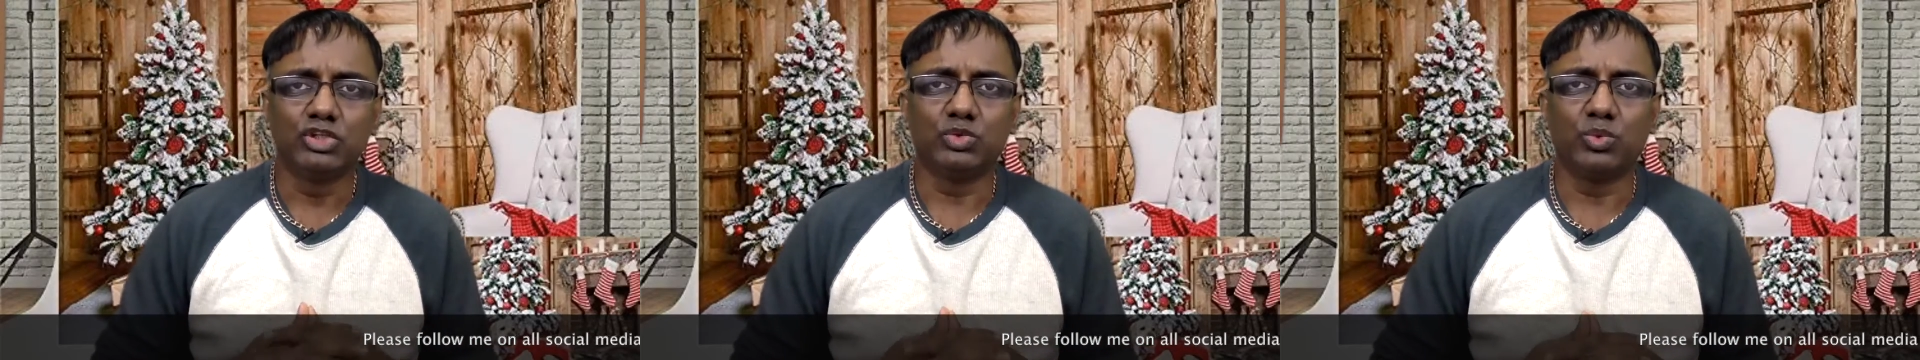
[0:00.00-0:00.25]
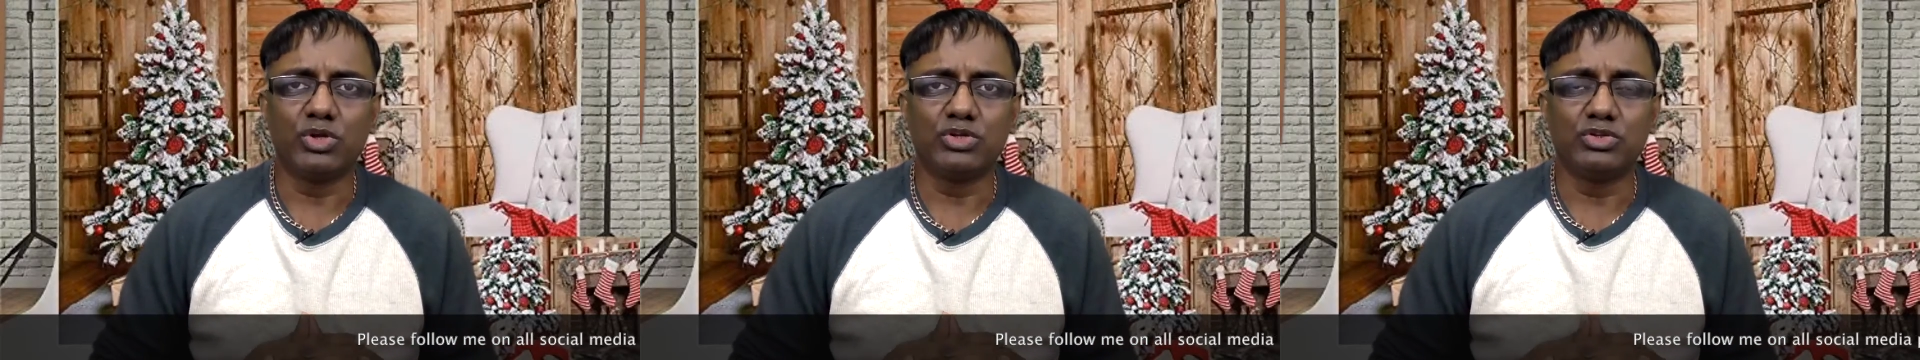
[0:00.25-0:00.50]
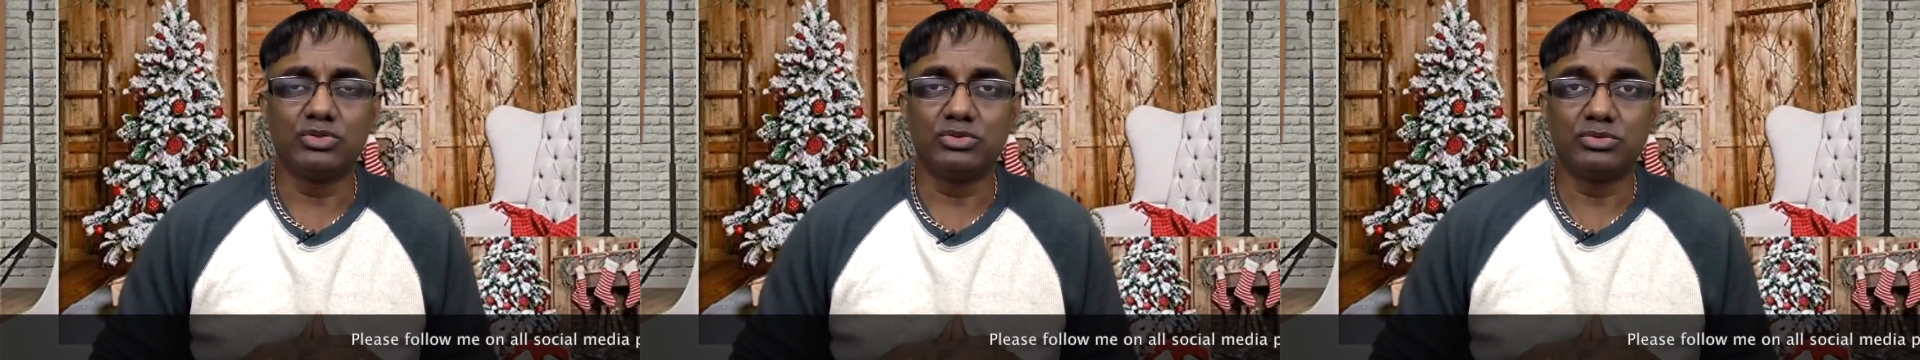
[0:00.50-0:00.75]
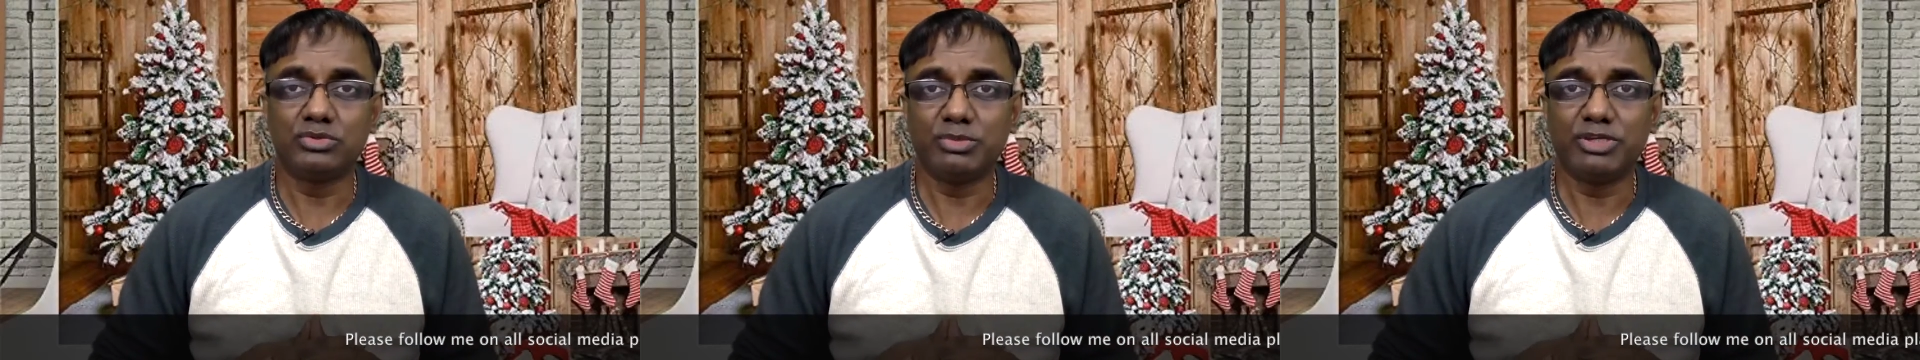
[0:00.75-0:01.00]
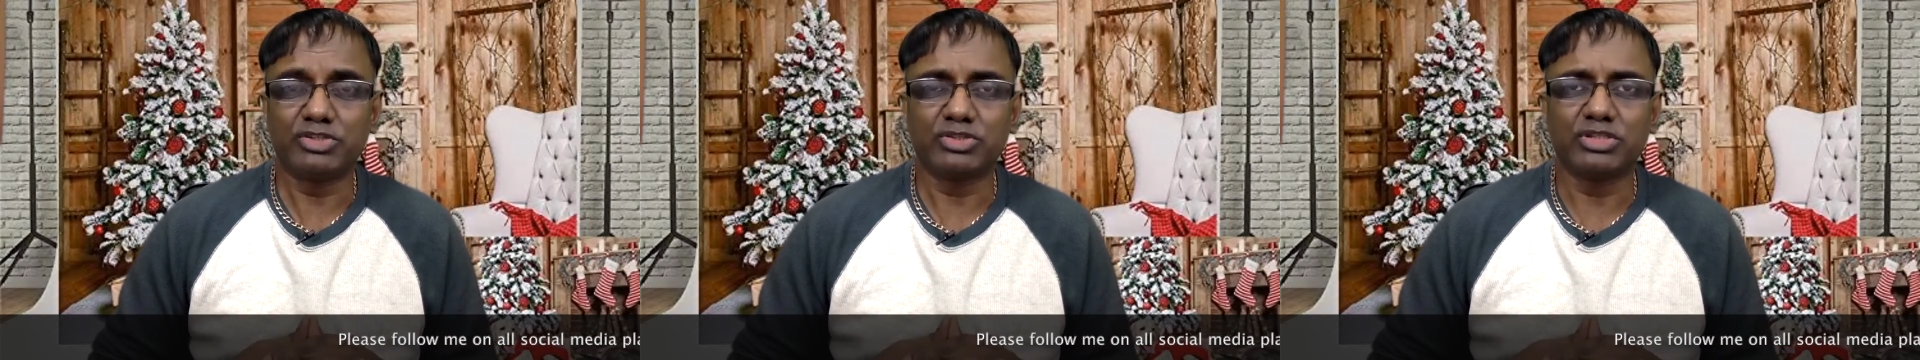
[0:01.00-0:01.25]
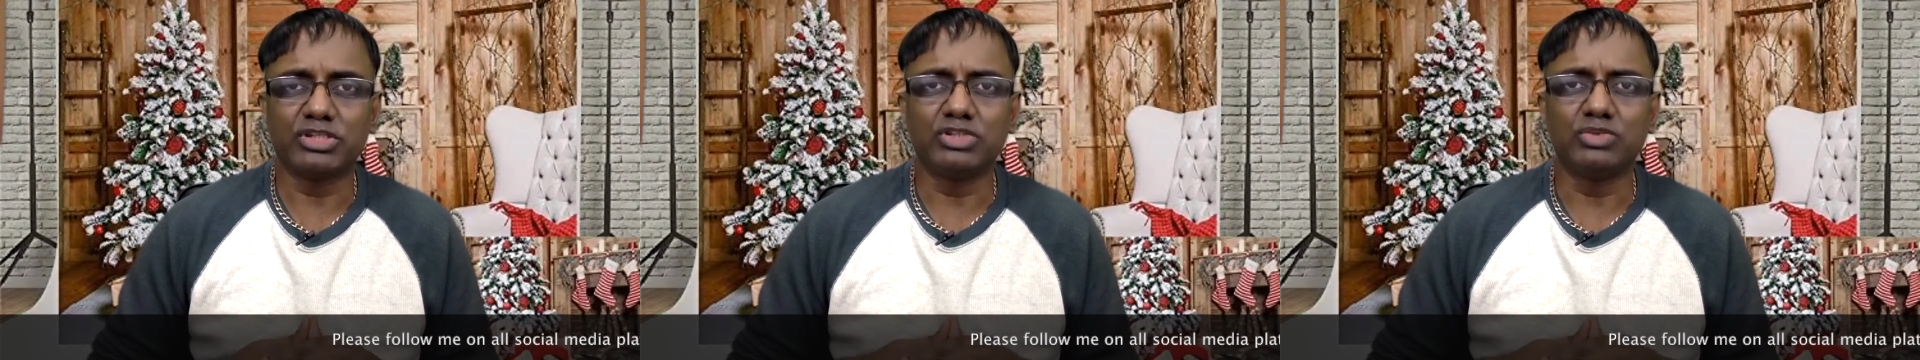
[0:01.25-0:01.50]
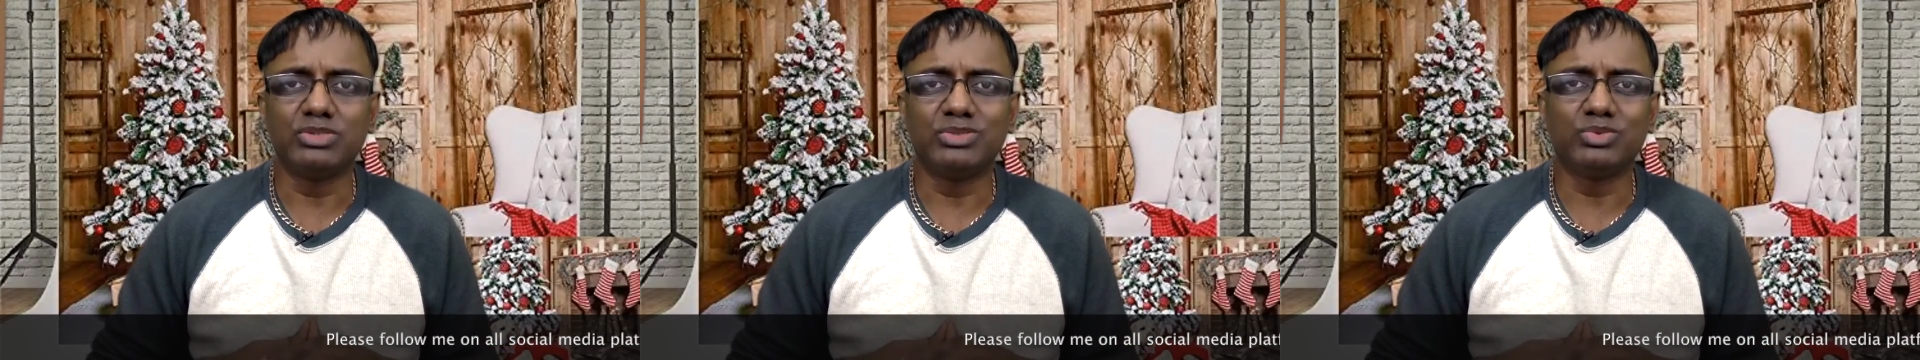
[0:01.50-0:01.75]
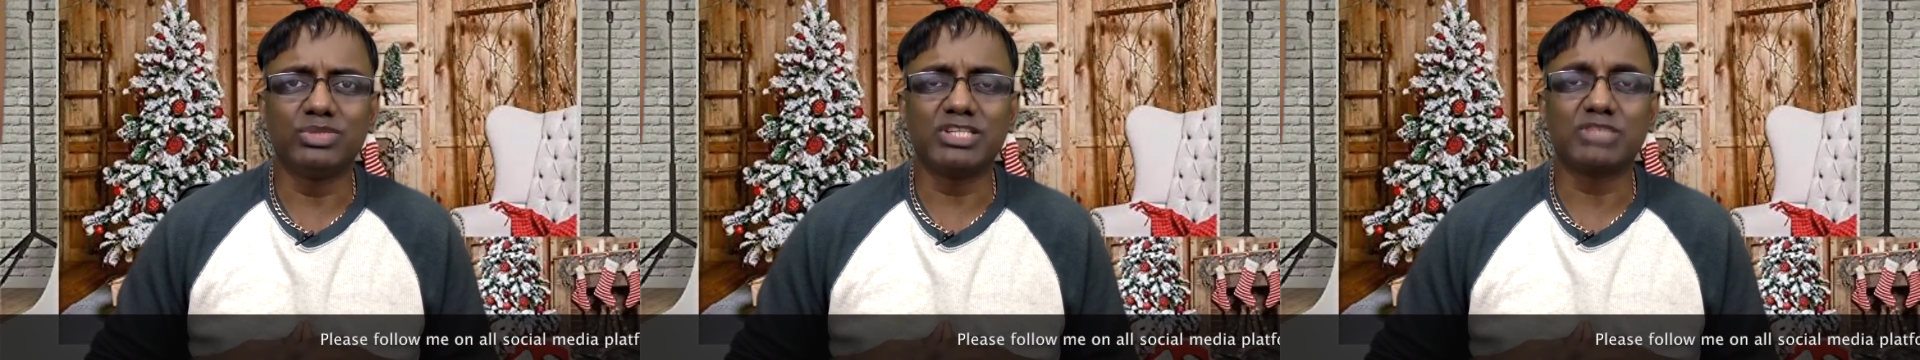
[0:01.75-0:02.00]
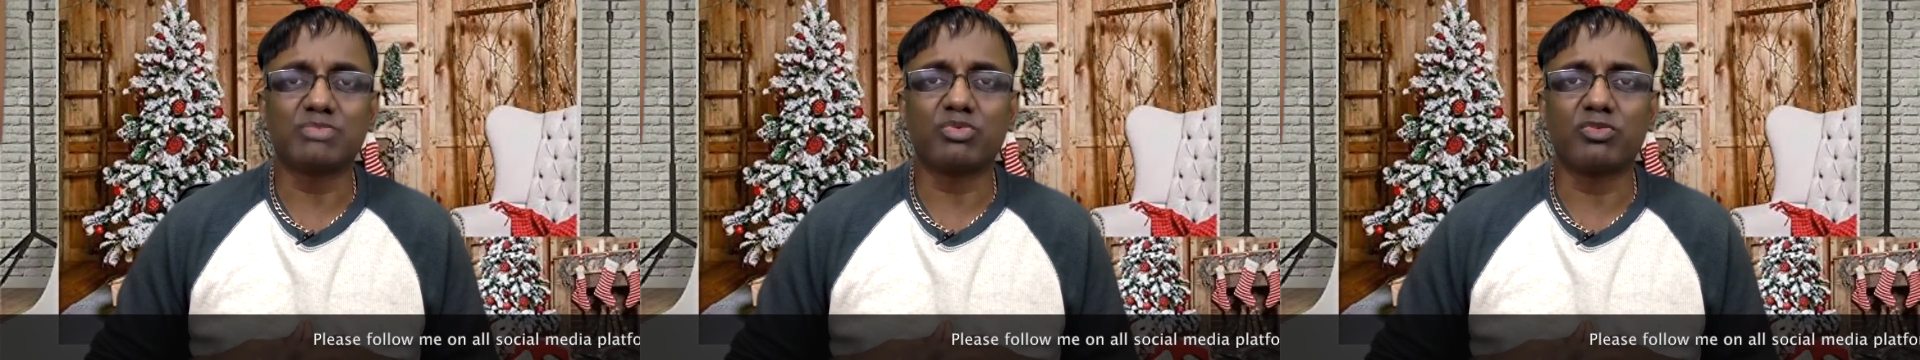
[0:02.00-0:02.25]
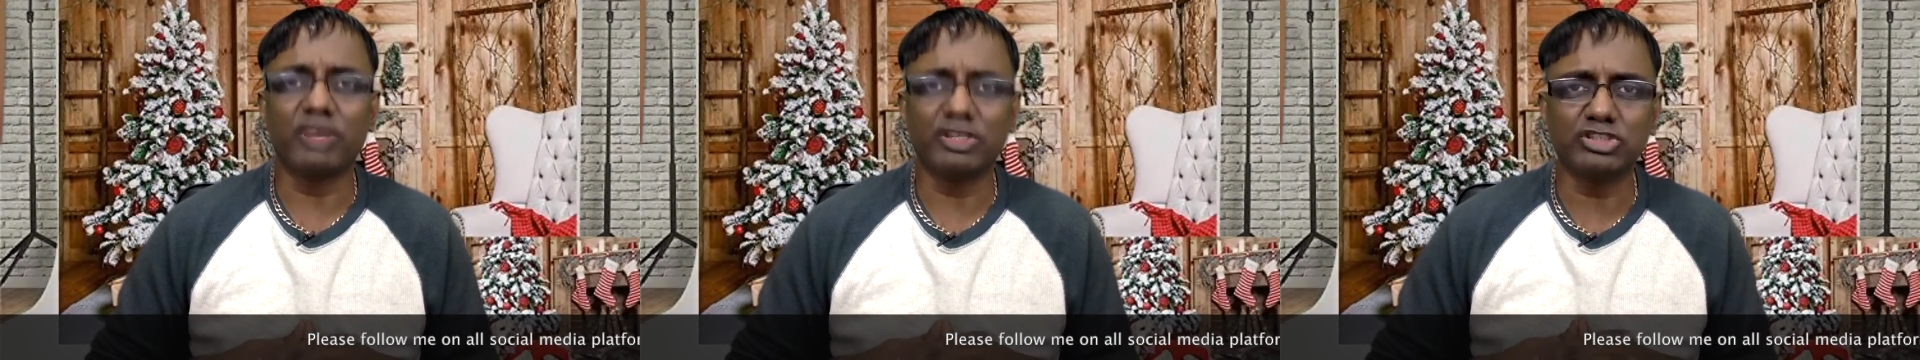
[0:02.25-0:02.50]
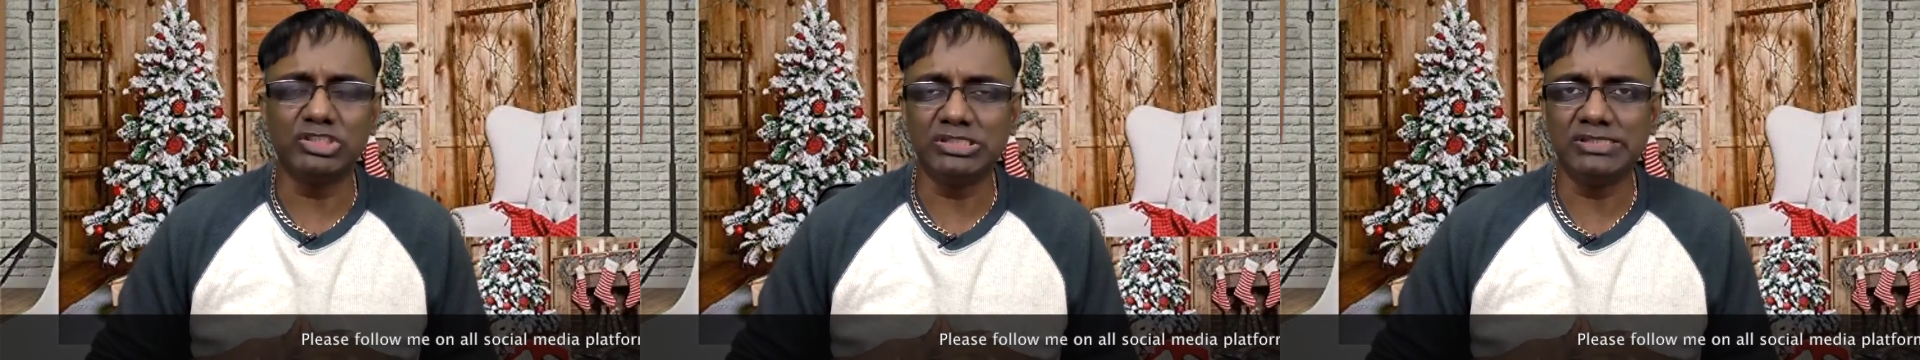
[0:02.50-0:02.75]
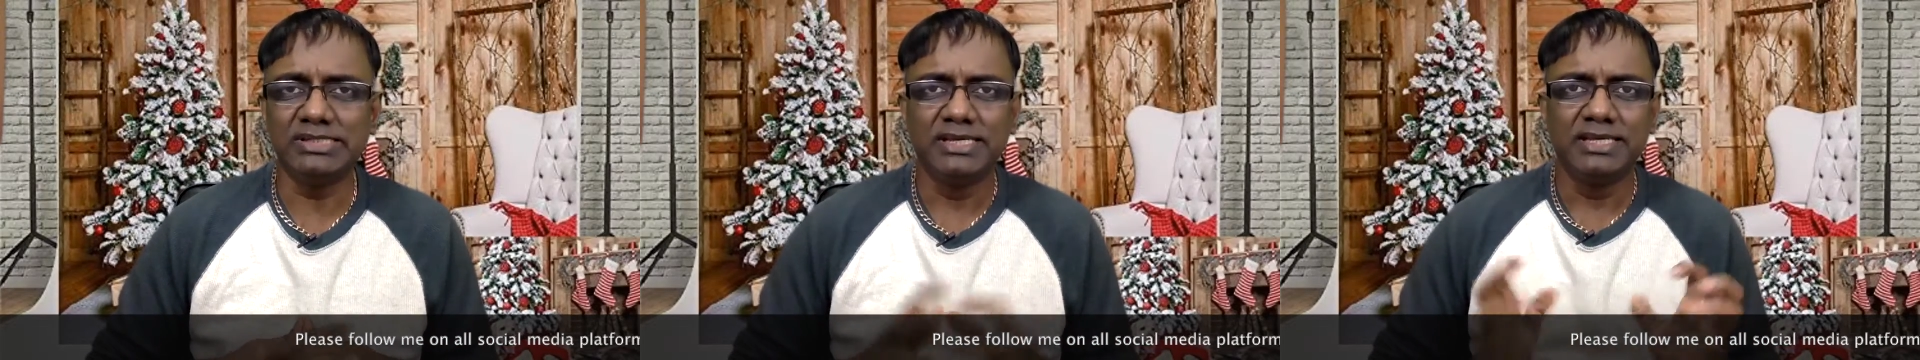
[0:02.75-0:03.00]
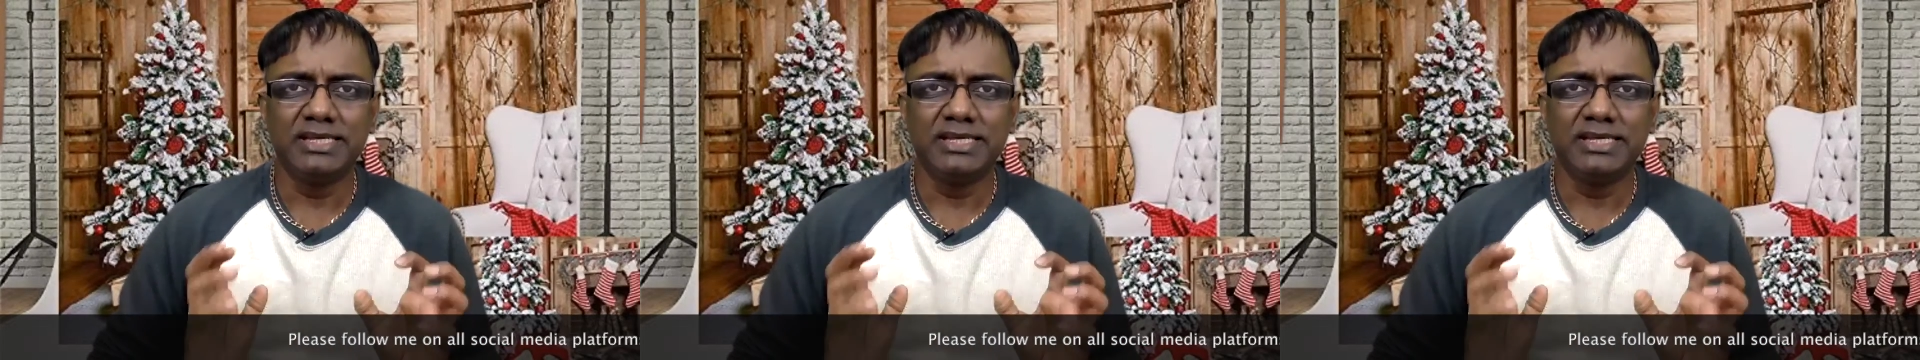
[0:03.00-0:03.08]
You want to make sure that you do things professionally,